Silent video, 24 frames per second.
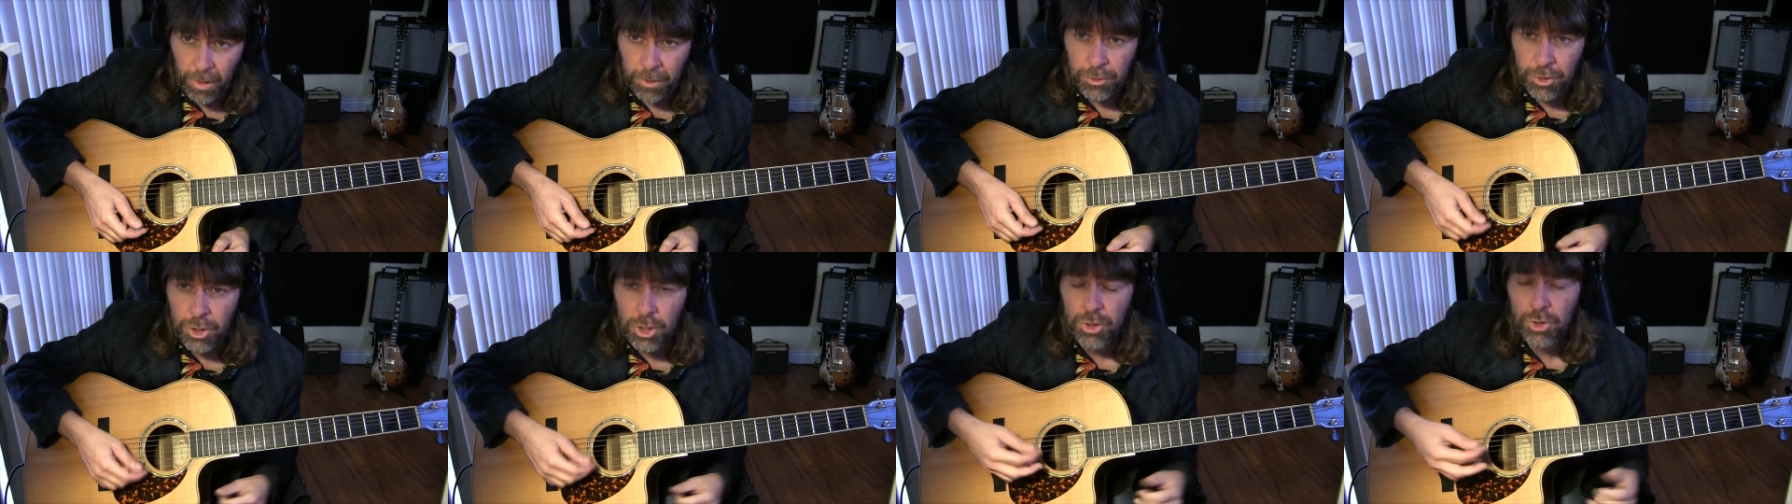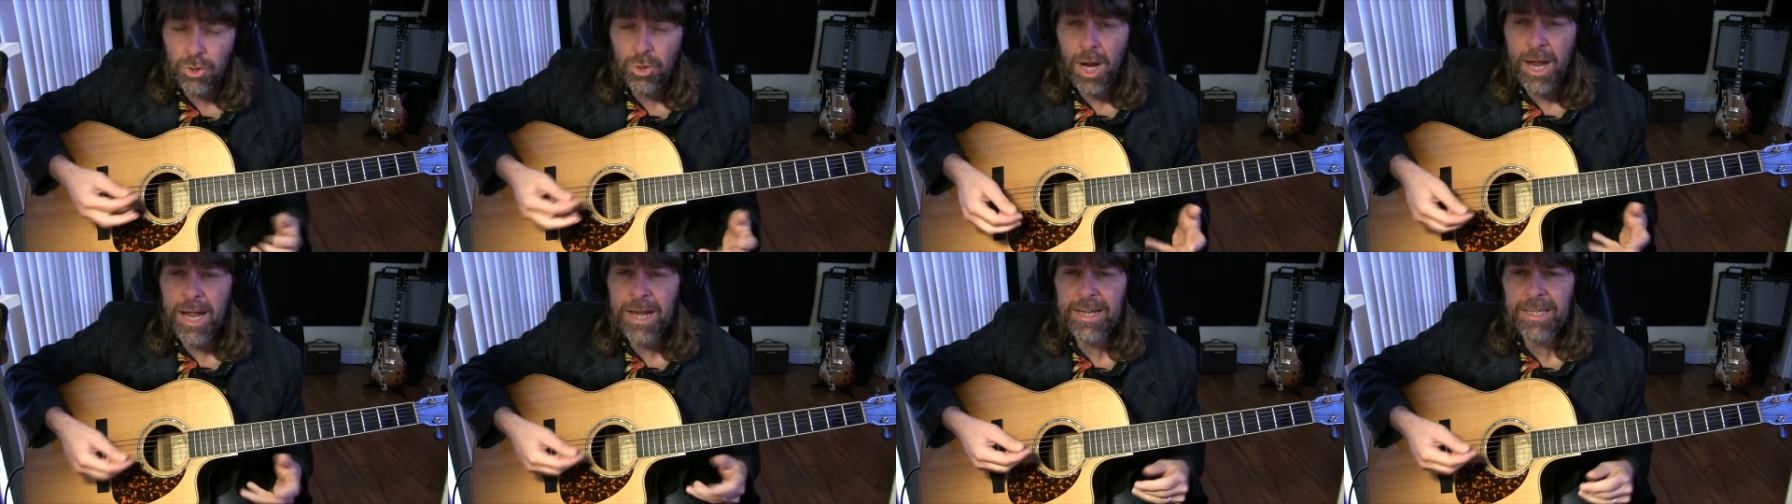To
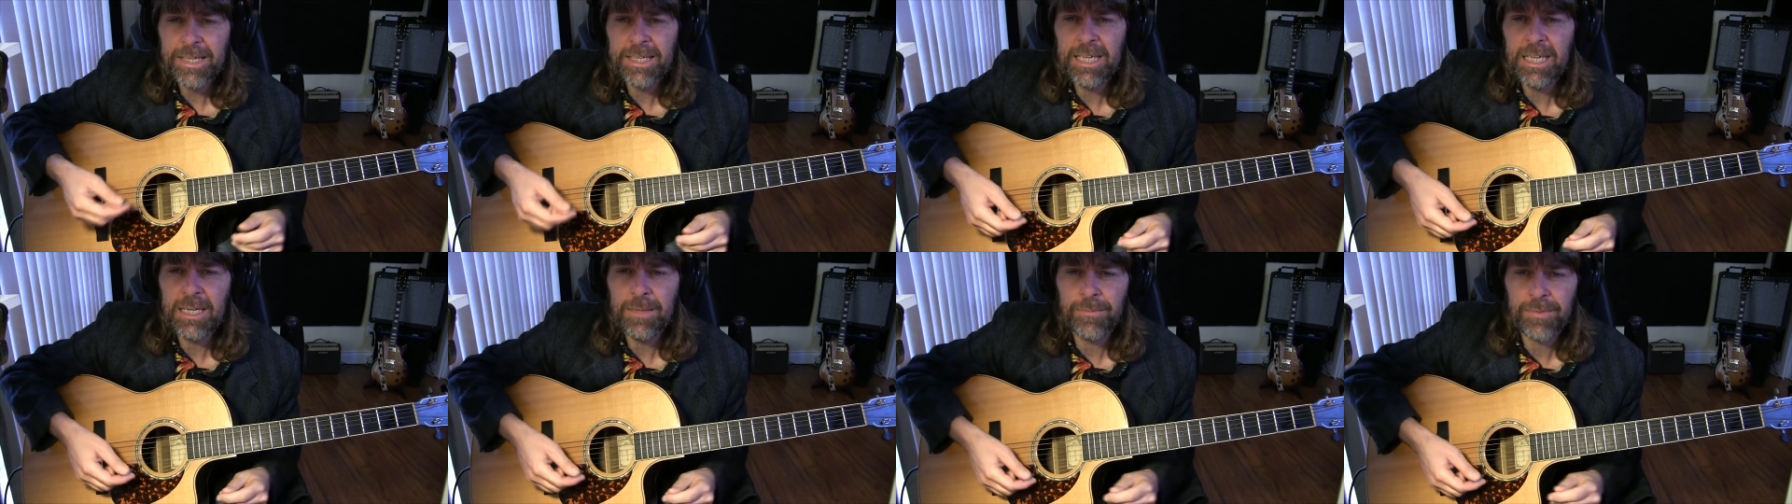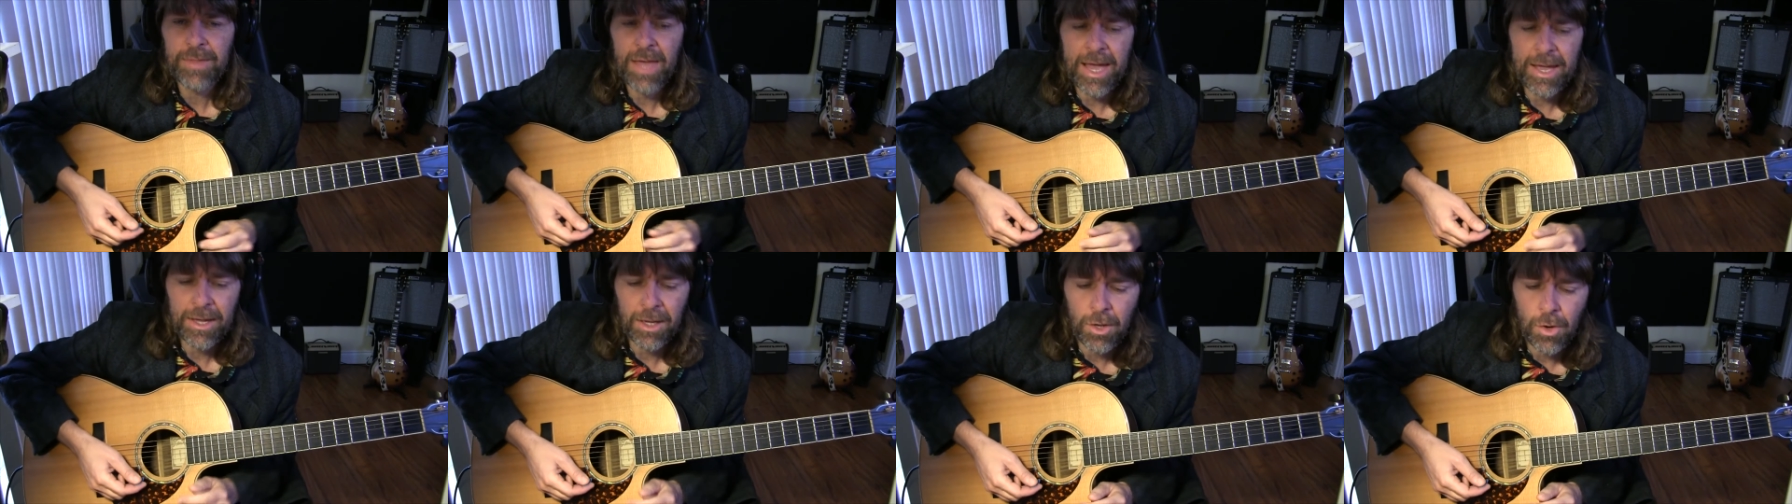try to keep
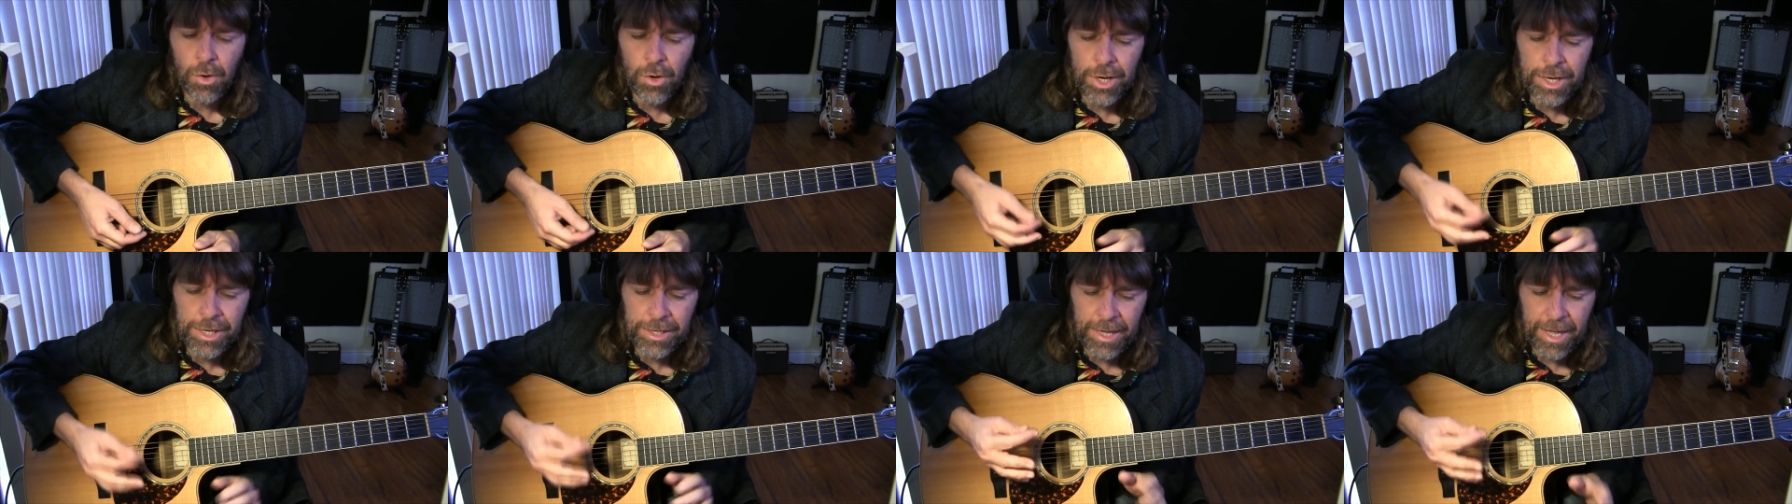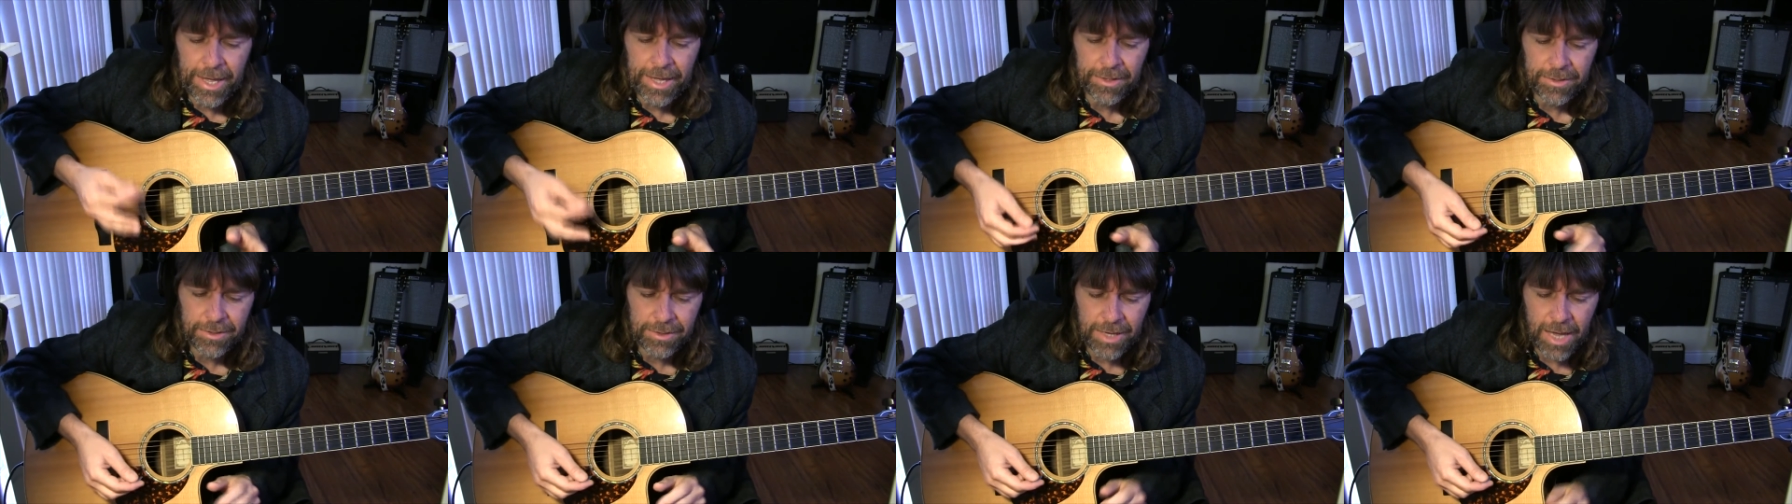that going
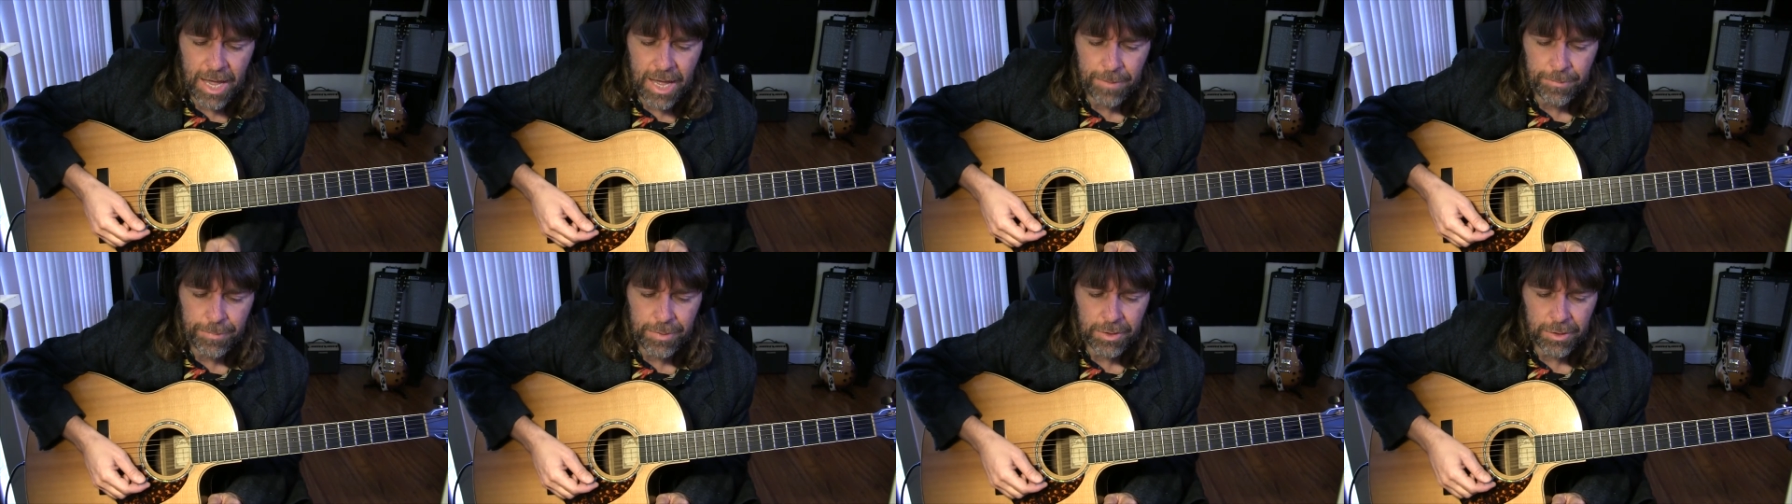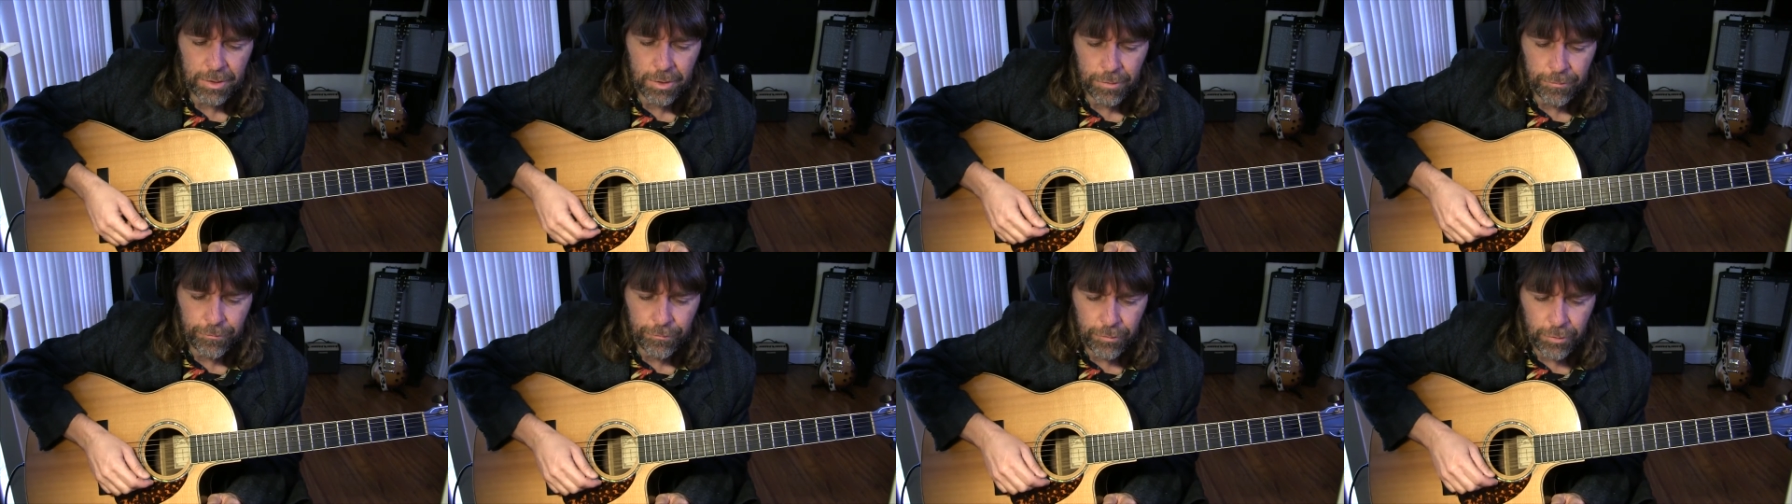and tapping
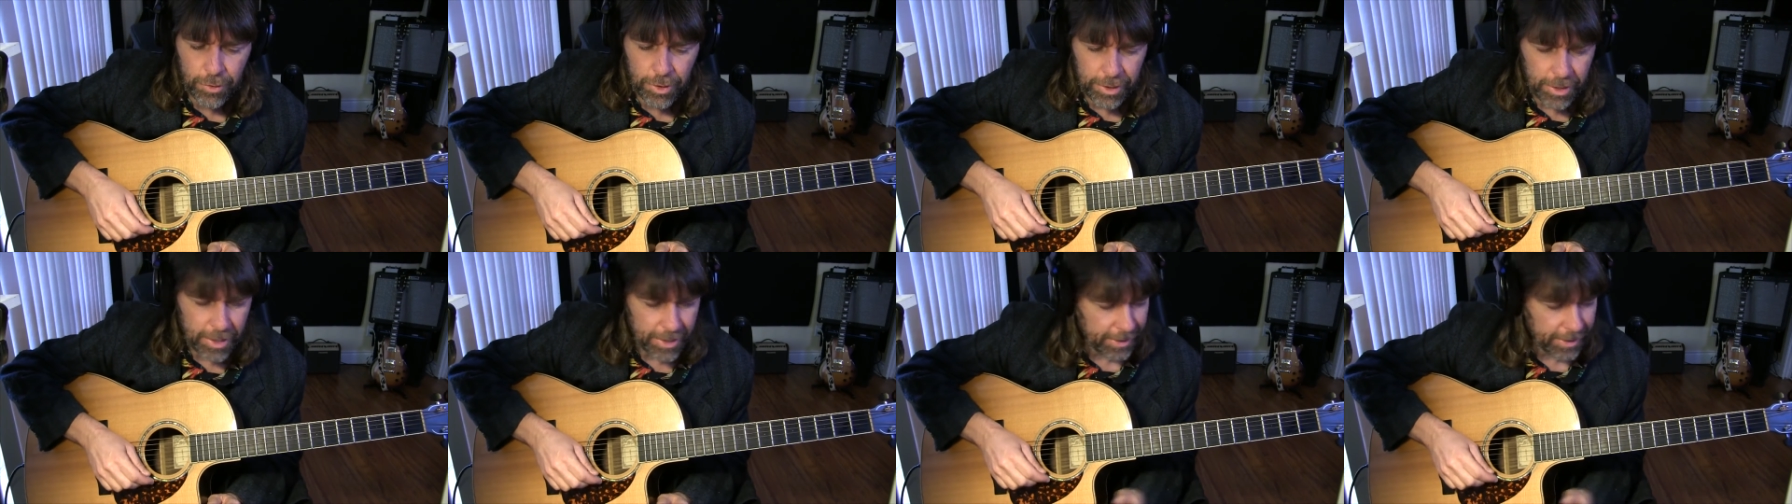your foot.